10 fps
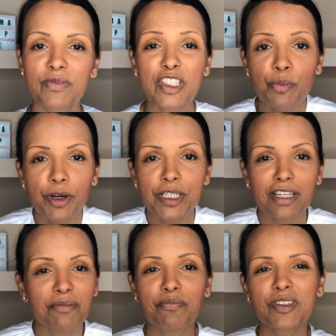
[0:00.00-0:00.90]
Just
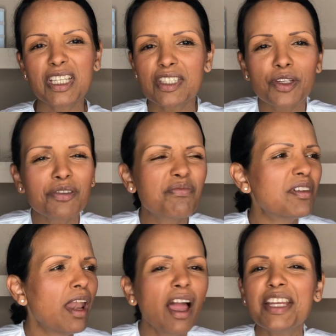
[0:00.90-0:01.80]
pretty, just sort of
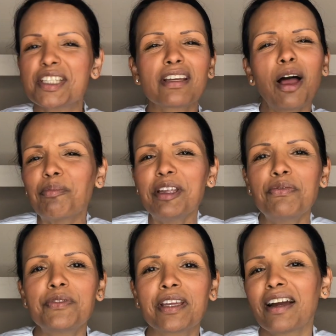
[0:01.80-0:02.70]
light,
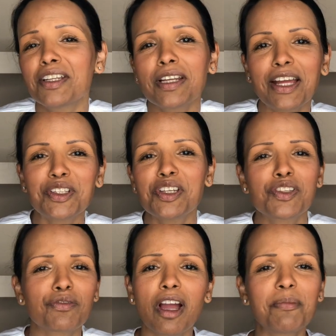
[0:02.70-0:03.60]
uplifting. I don't know how to
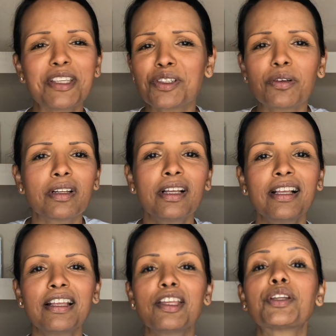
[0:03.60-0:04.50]
describe it. It's not,
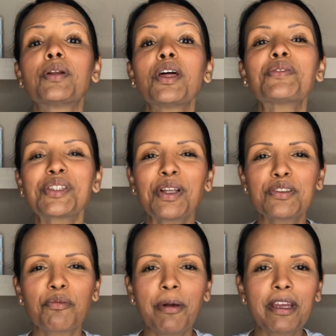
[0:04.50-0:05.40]
you know, loads and
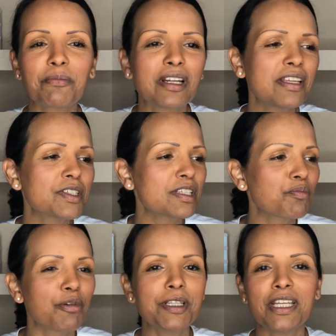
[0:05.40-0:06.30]
loads of pigment. It's
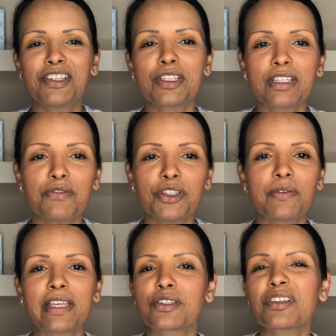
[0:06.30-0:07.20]
just pretty, it just gives you
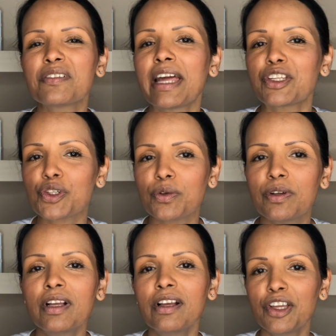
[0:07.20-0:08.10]
that sort of
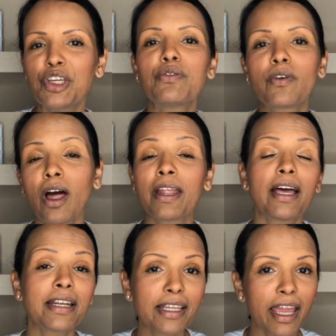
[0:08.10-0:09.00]
natural hue of colour.
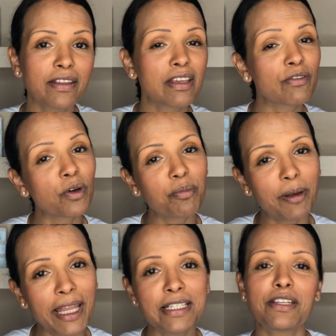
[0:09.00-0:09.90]
And again, they've got
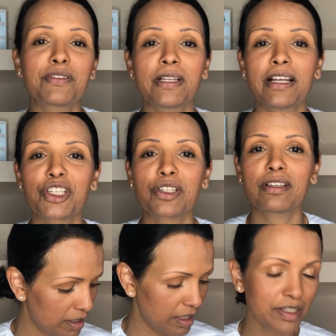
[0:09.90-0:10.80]
plenty of
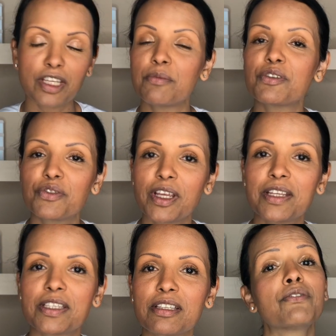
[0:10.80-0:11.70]
selection in terms of
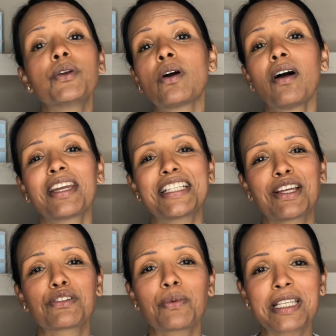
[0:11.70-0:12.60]
shades. If you can't get
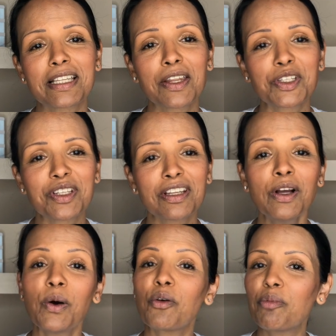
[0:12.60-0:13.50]
down to West London
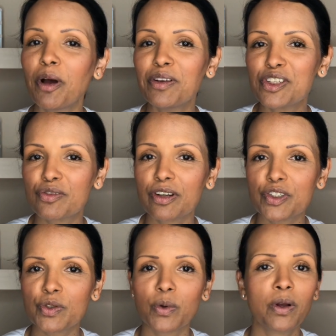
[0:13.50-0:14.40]
or a Polish
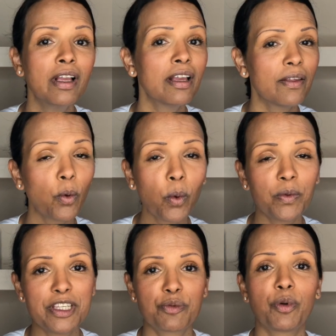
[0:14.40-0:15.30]
drugstore, all
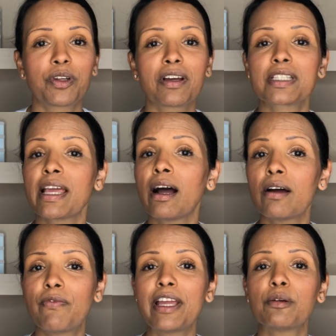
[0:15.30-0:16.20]
these products, they are
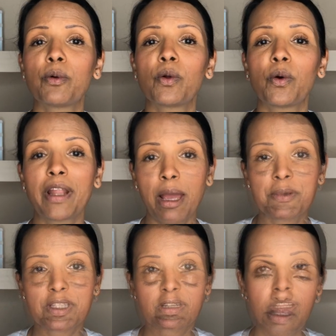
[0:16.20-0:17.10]
available on
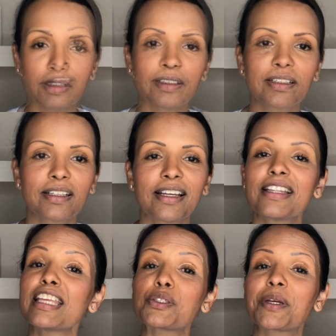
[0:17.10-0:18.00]
Amazon.
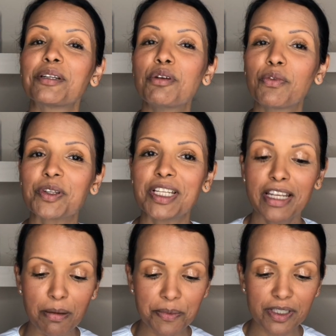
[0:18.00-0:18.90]
Next, we're going to move on to
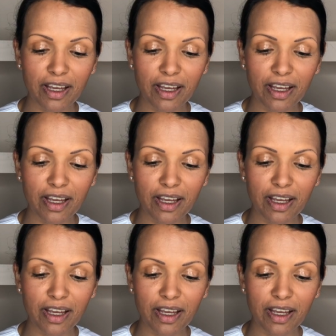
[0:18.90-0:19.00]
lips.